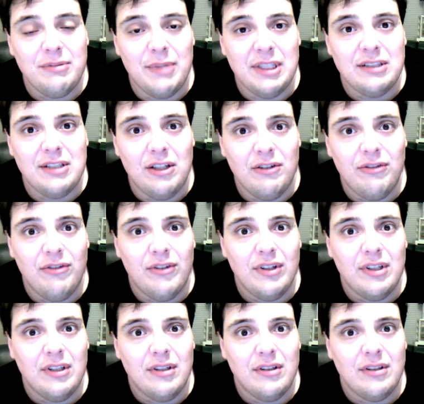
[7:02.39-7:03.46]
myself
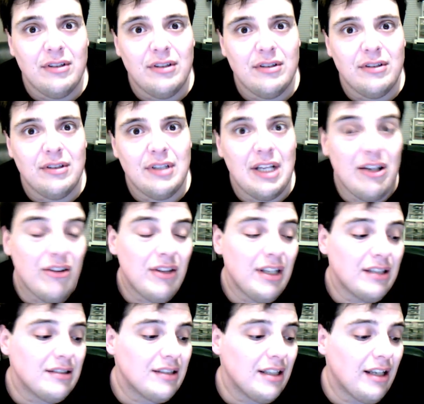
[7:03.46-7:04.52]
healthy
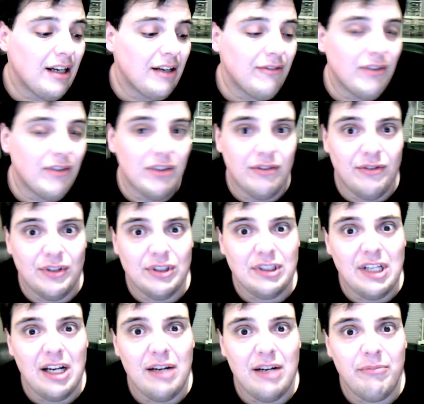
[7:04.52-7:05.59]
and skin, and for the first
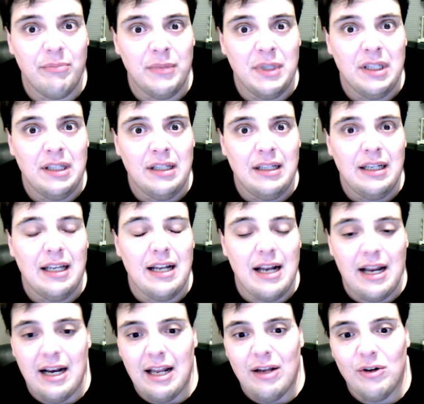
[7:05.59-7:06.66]
time,
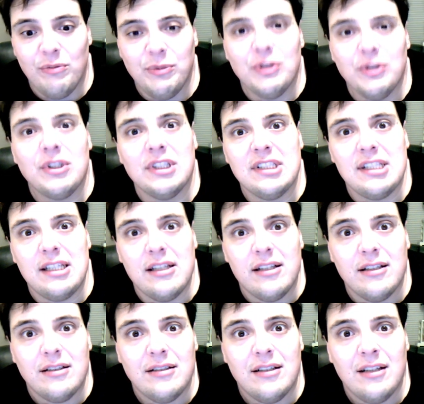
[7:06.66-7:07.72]
and I hope you can see
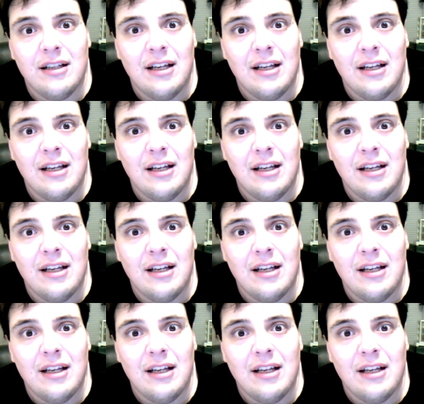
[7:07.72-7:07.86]
this,